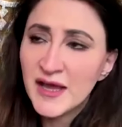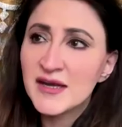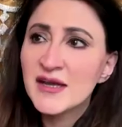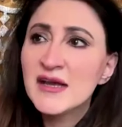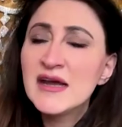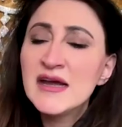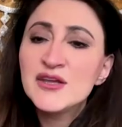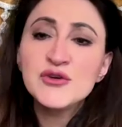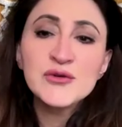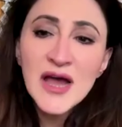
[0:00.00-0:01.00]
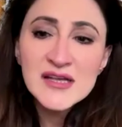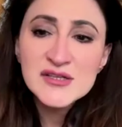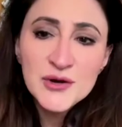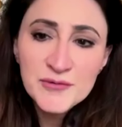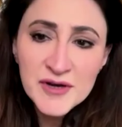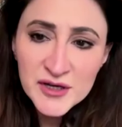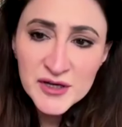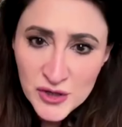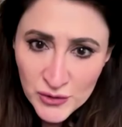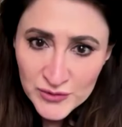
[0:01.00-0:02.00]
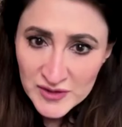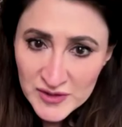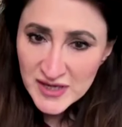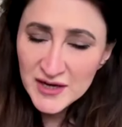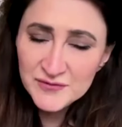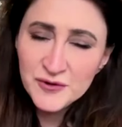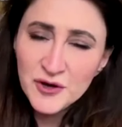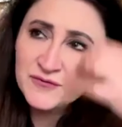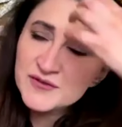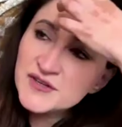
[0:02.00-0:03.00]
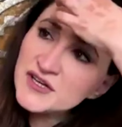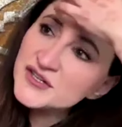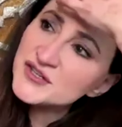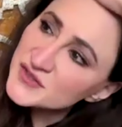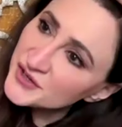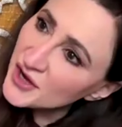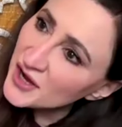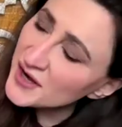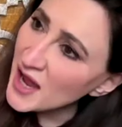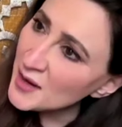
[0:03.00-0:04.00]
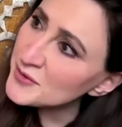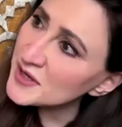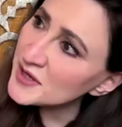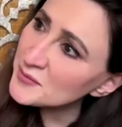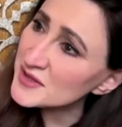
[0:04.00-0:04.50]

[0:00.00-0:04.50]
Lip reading: And you guys already know these kind of conversations are not happening,